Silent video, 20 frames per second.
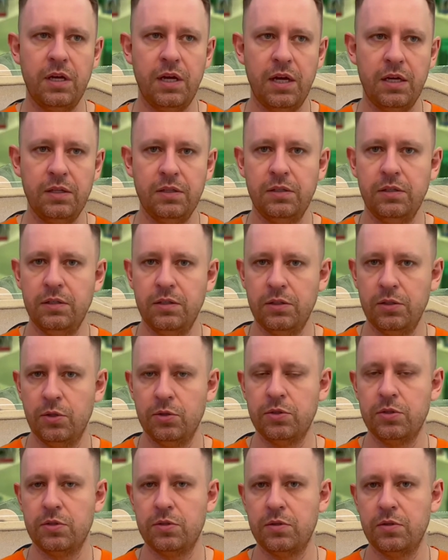a
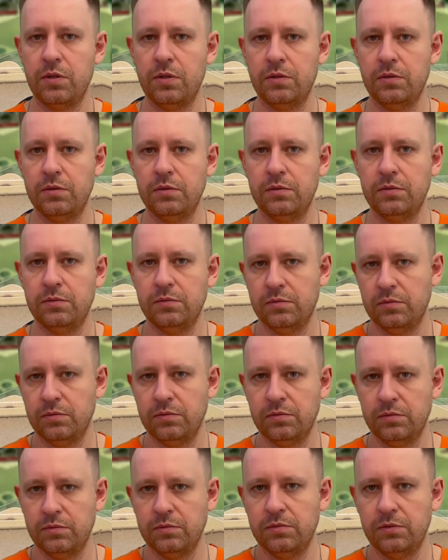
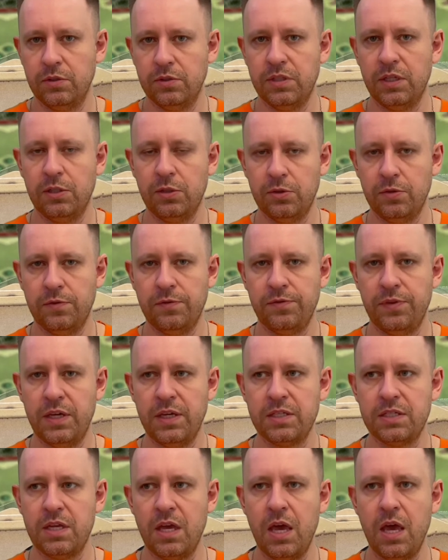lot of
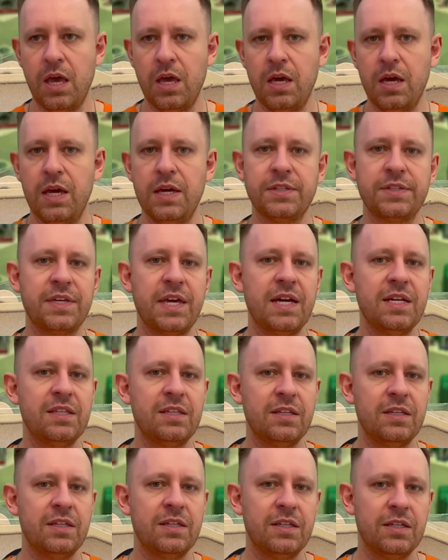things. It
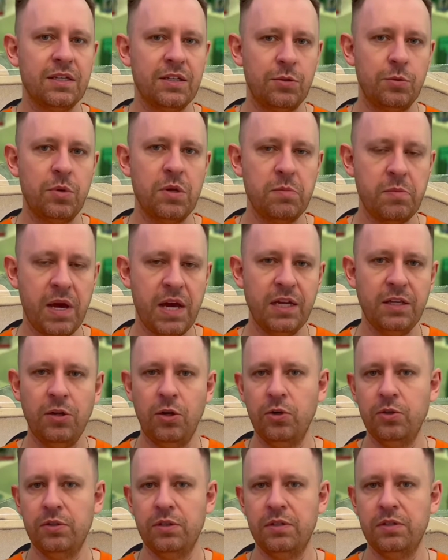can remain
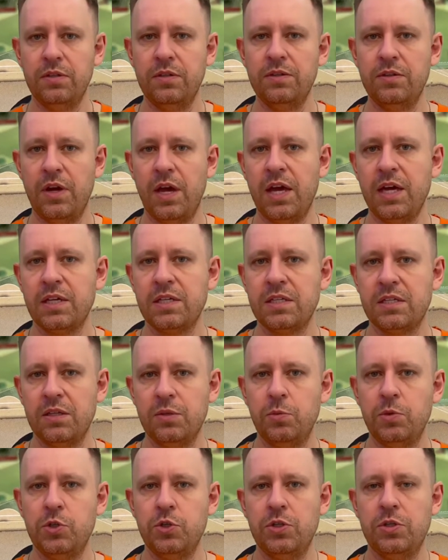on the hex
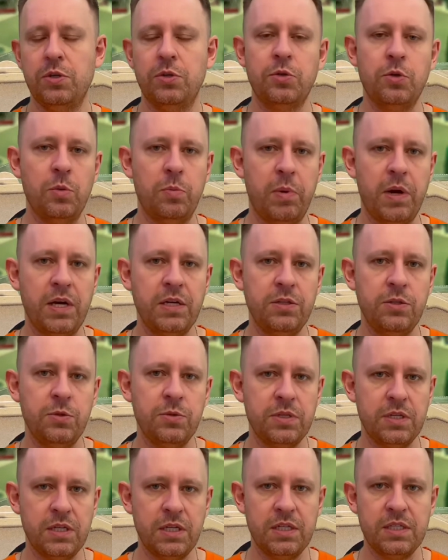which it occupied
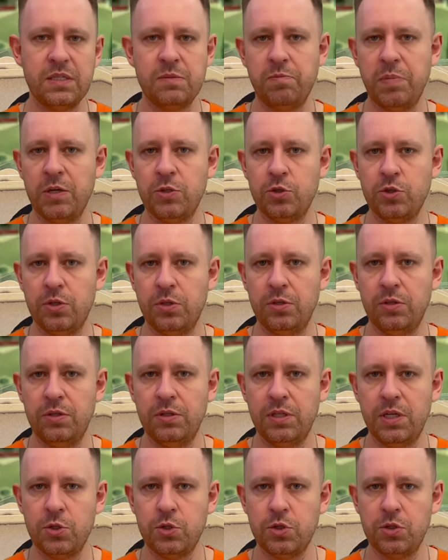using its special
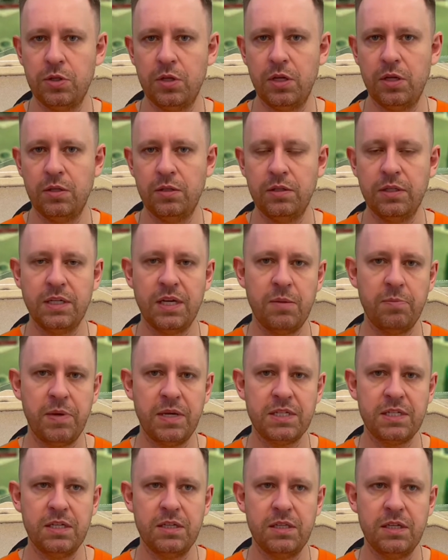national
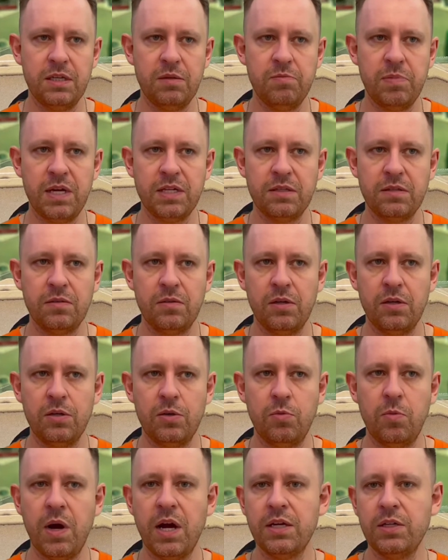capacity, but
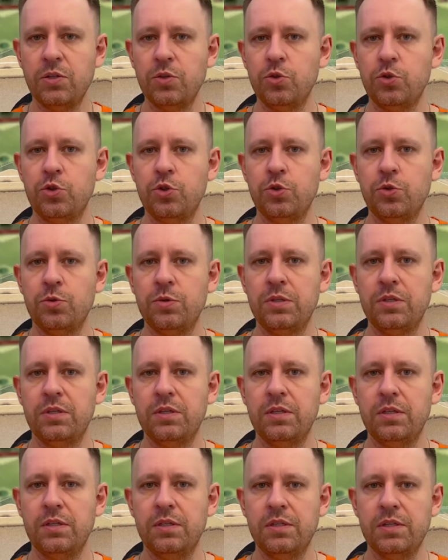why
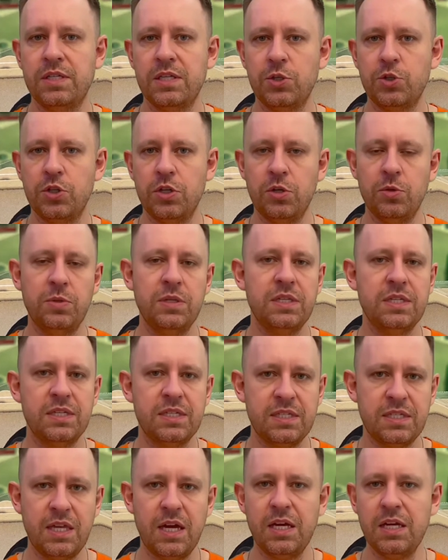should such a unit
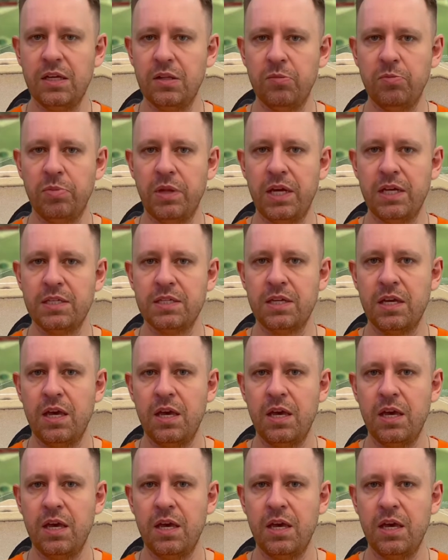stay in place?